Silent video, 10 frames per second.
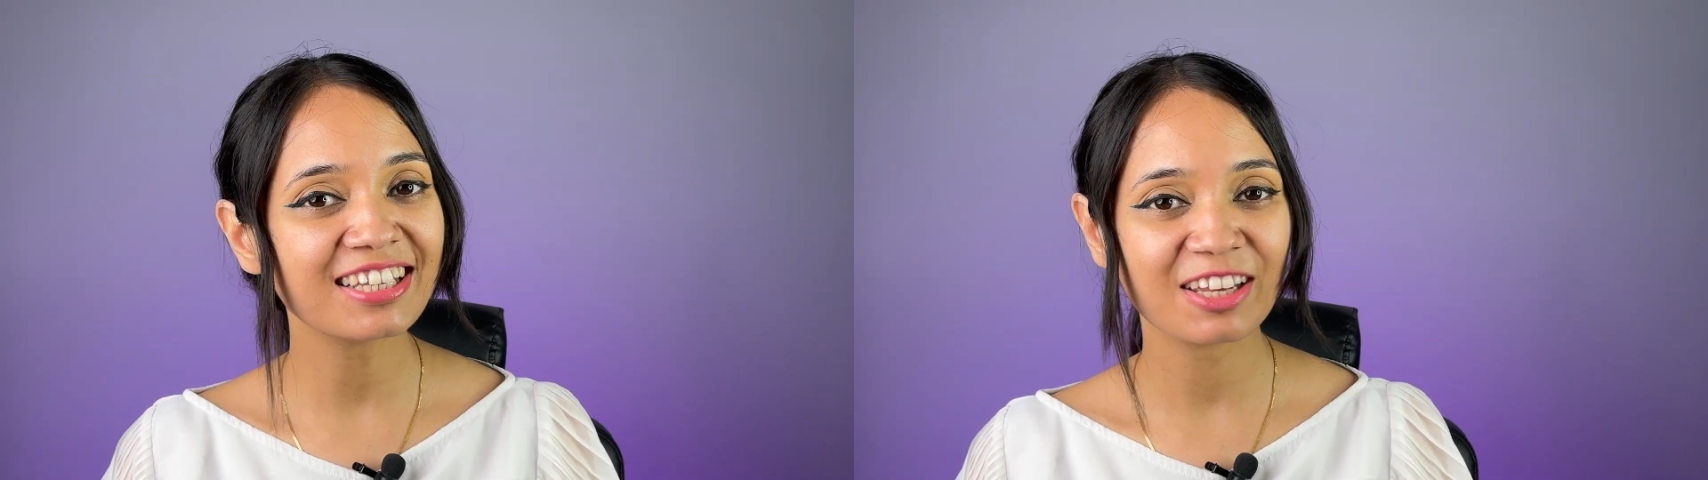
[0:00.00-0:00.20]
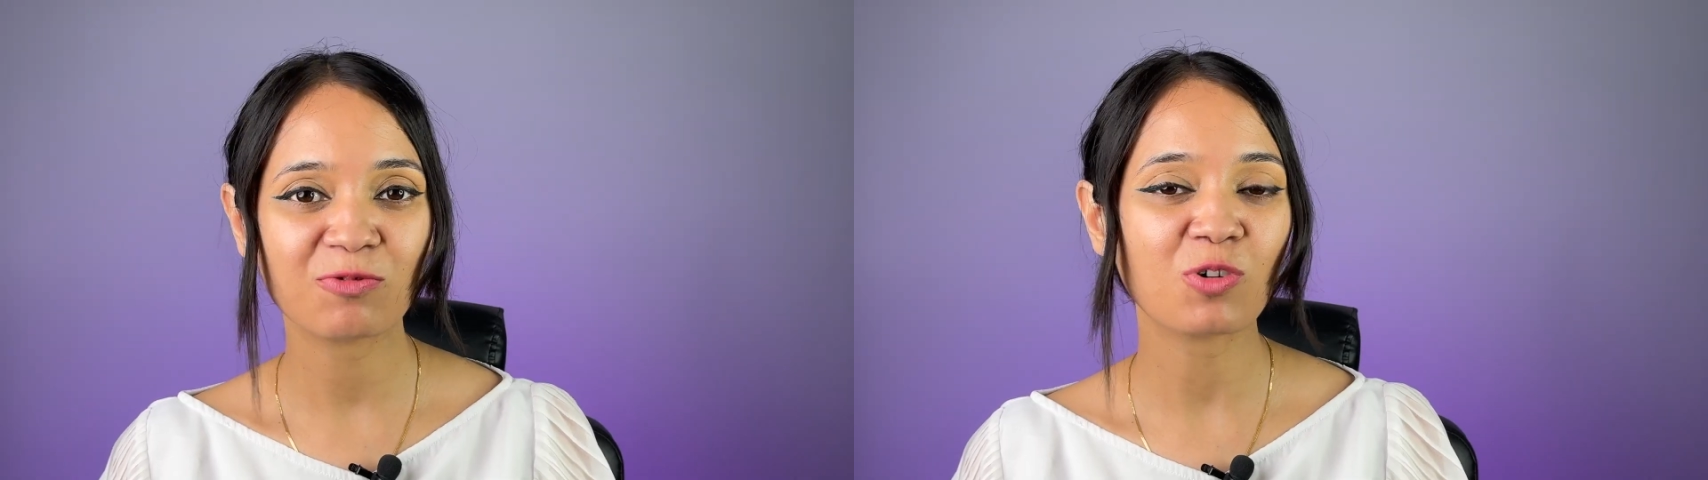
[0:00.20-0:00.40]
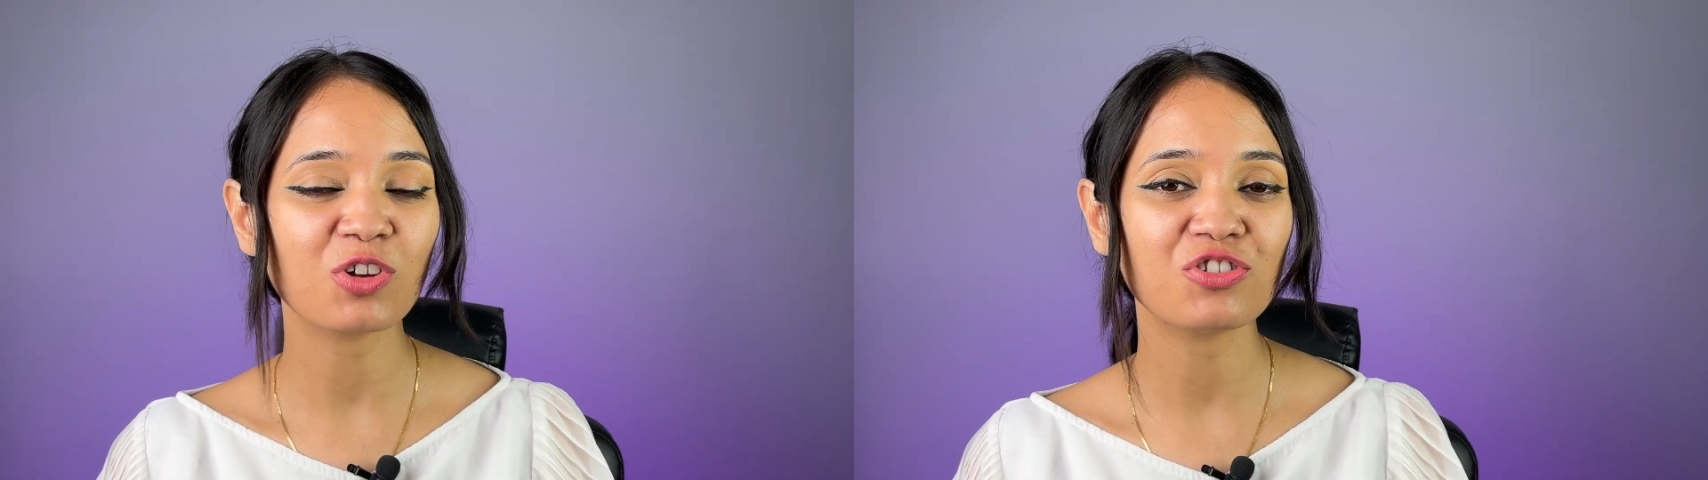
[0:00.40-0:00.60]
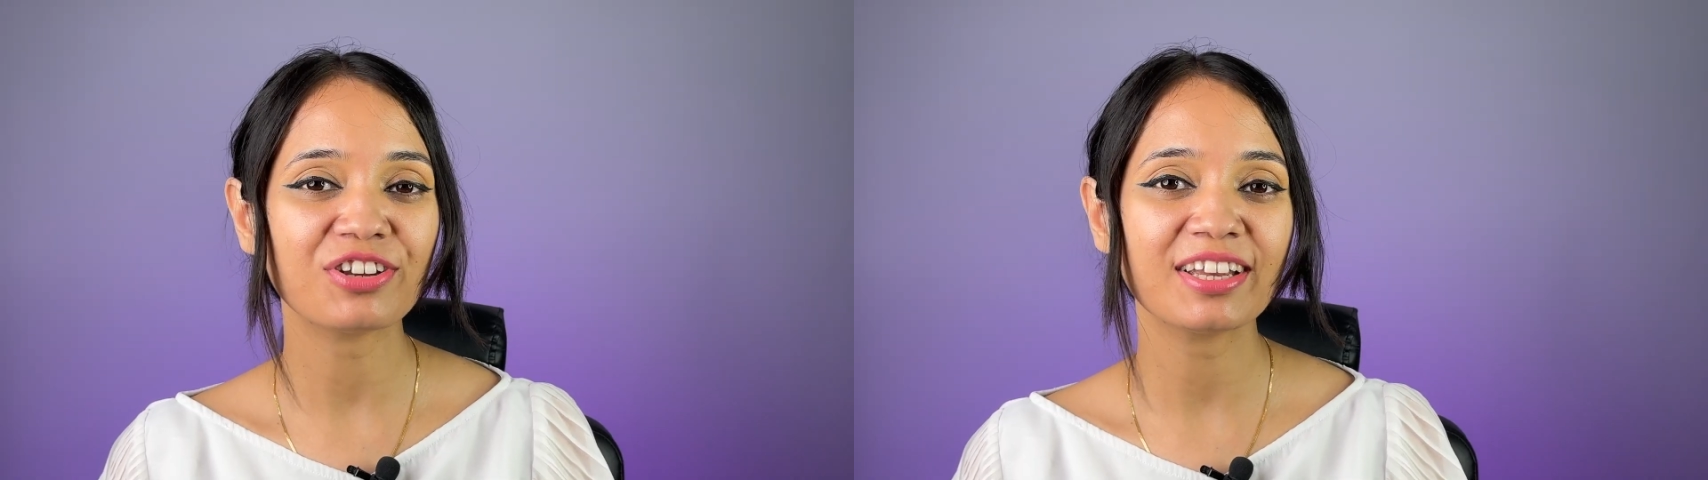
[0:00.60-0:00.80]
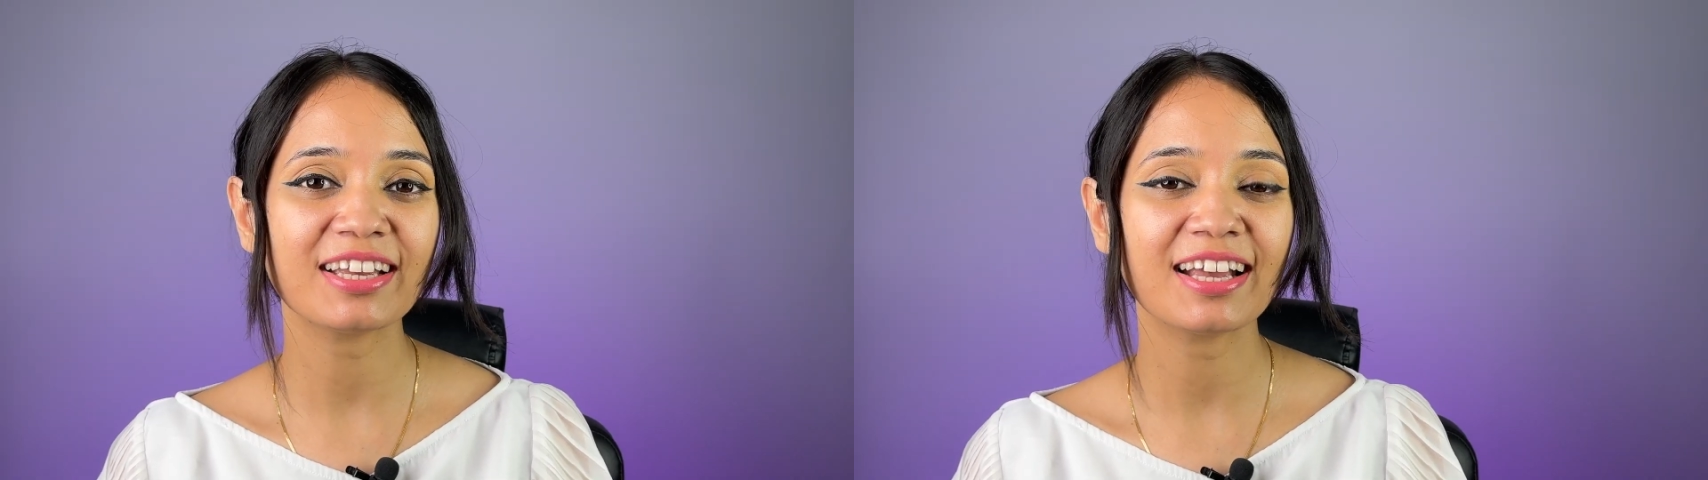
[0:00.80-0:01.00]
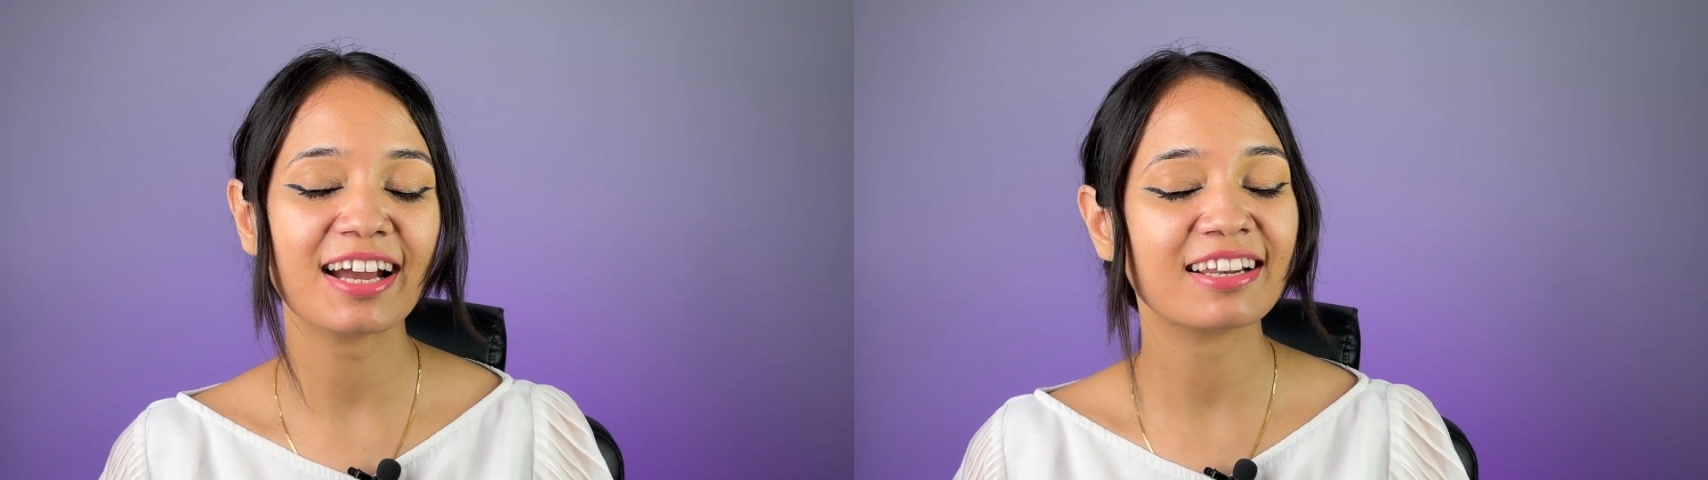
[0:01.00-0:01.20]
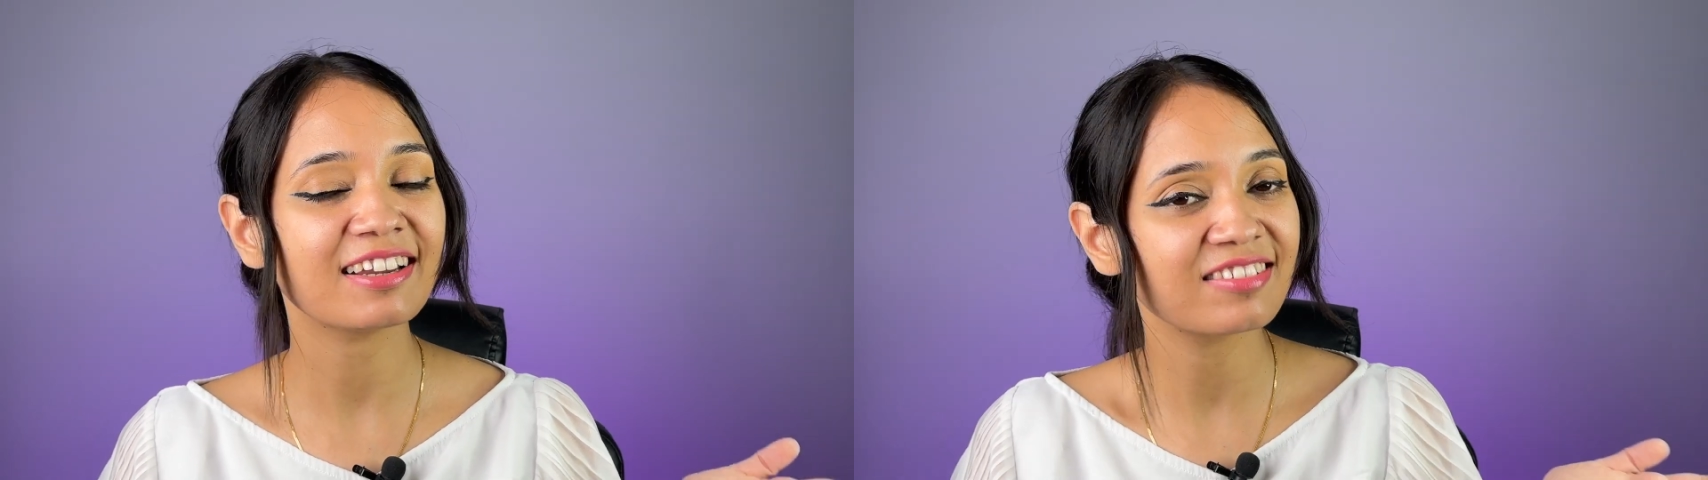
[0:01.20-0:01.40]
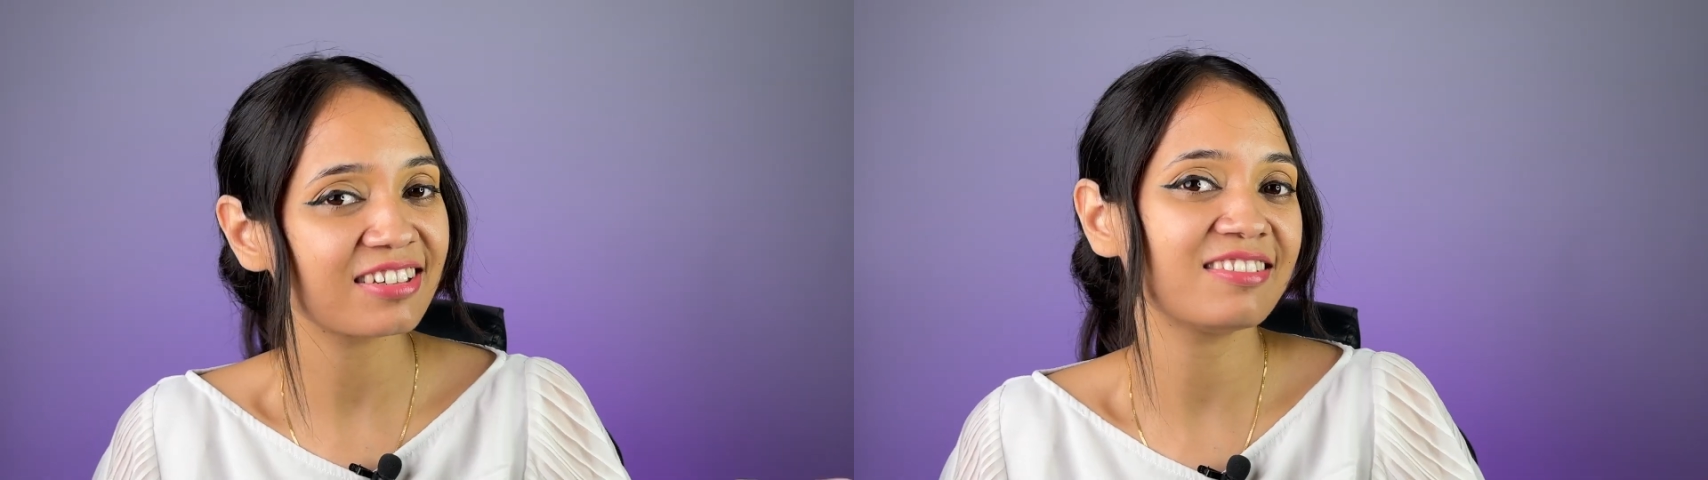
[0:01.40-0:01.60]
keep watching and
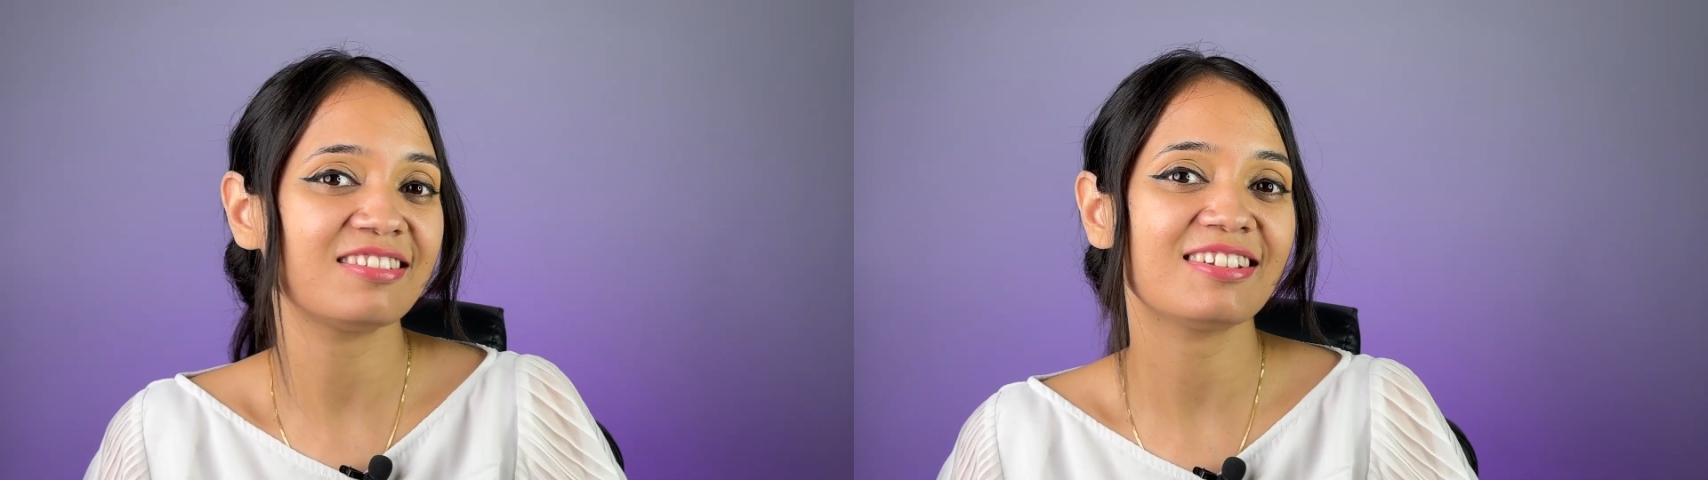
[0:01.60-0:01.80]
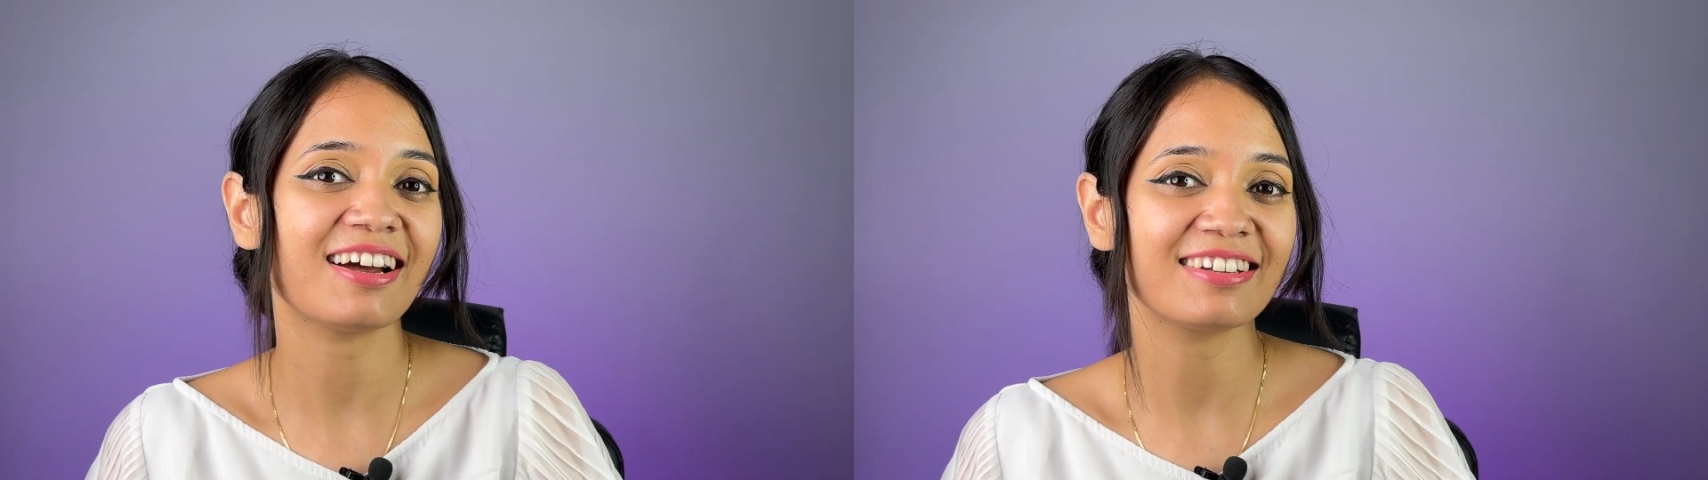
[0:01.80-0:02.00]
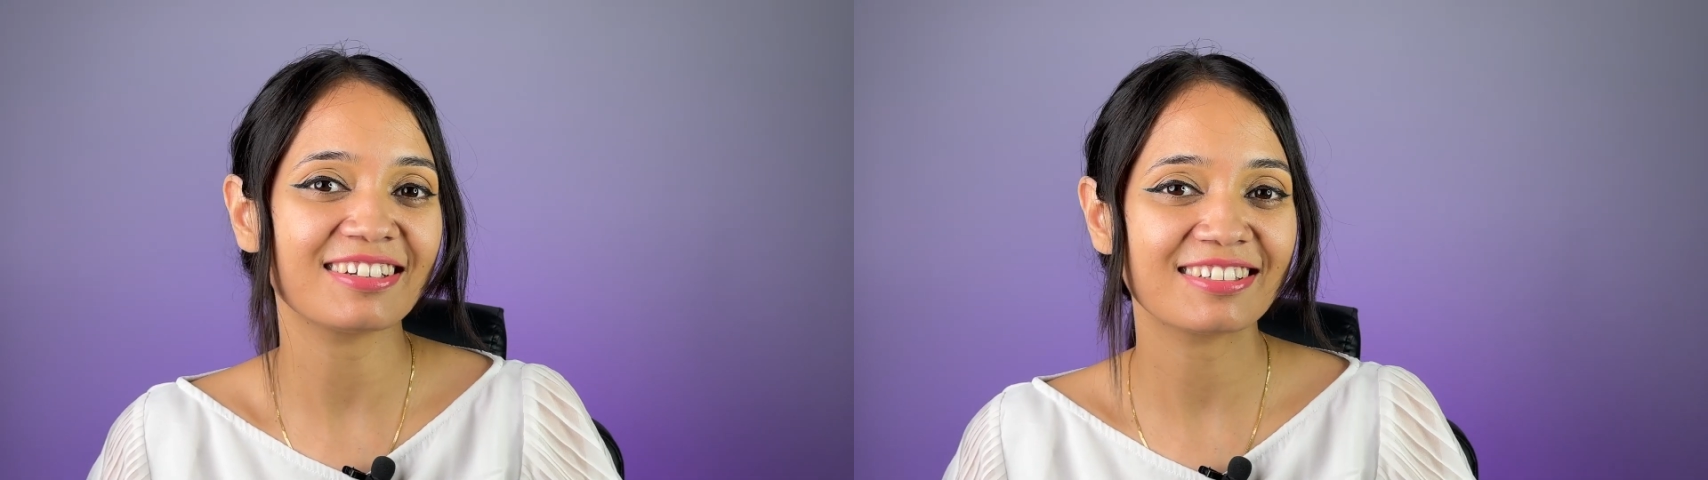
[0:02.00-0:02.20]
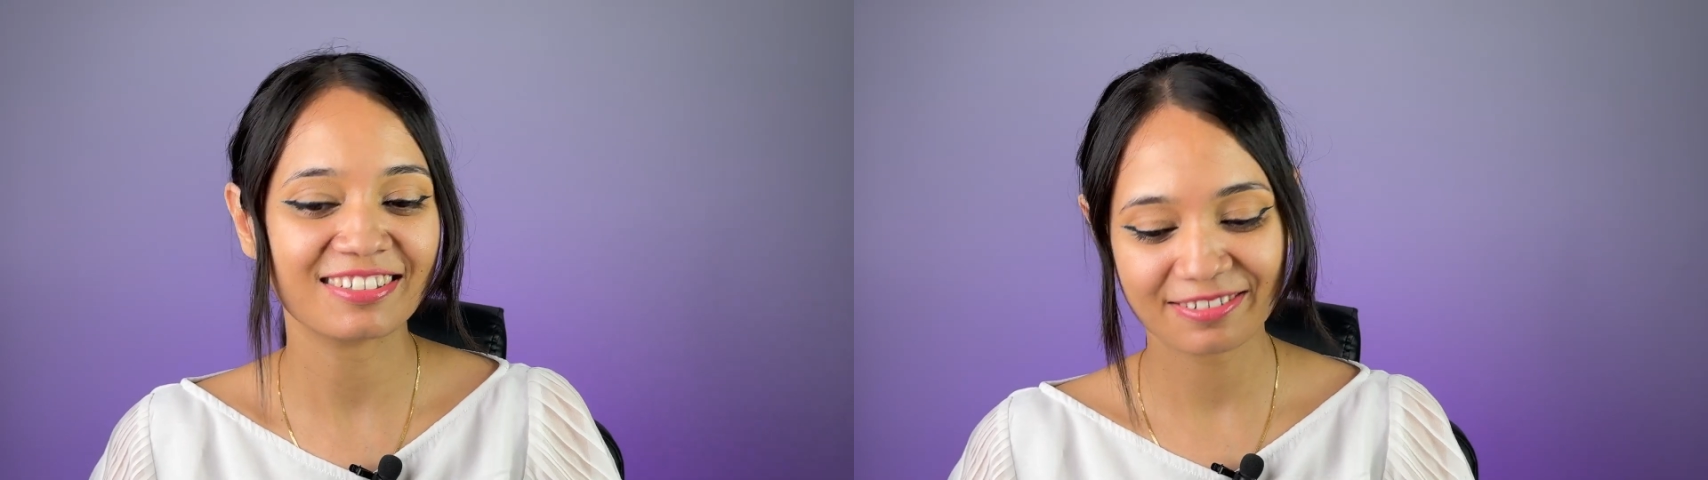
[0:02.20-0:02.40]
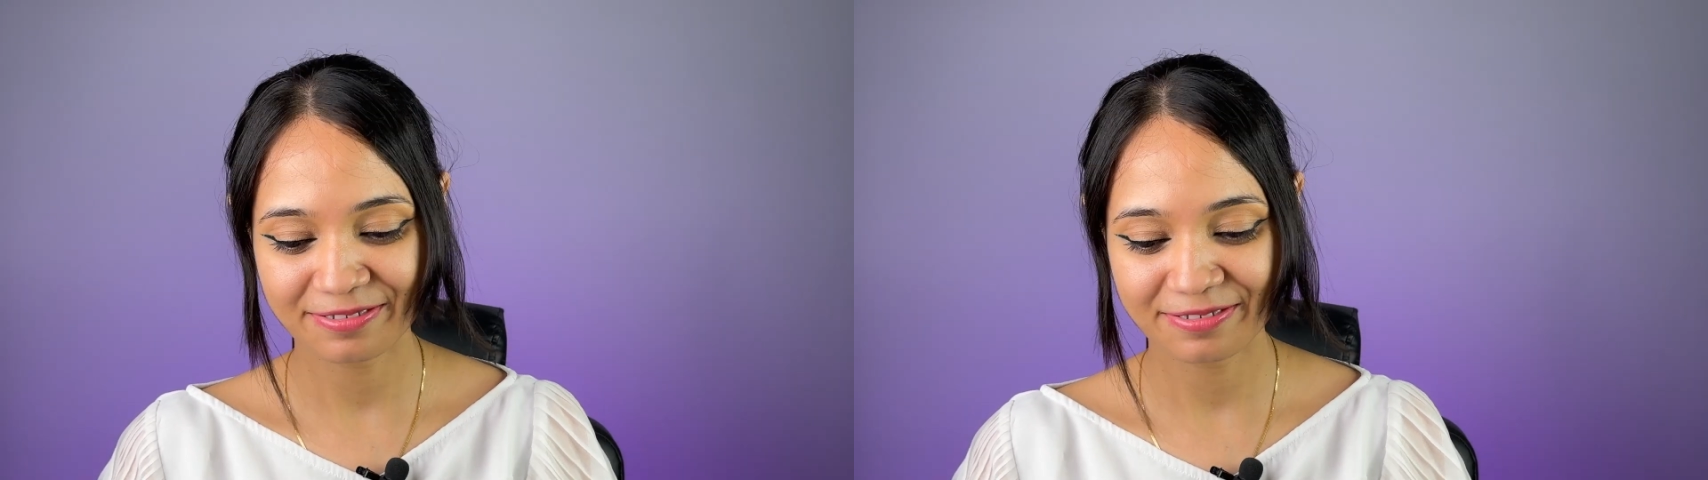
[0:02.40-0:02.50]
let's get started.